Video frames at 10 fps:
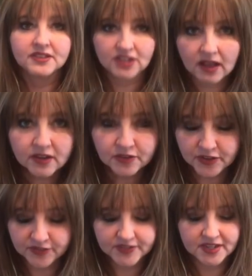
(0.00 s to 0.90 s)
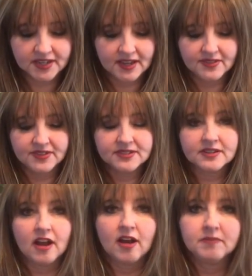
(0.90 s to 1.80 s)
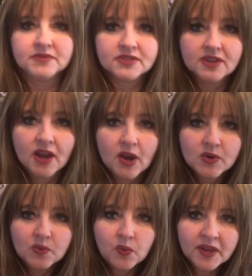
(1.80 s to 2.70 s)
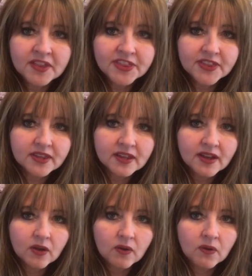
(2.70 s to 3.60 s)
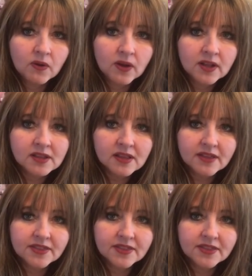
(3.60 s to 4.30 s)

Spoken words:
$1.50, and this comes with all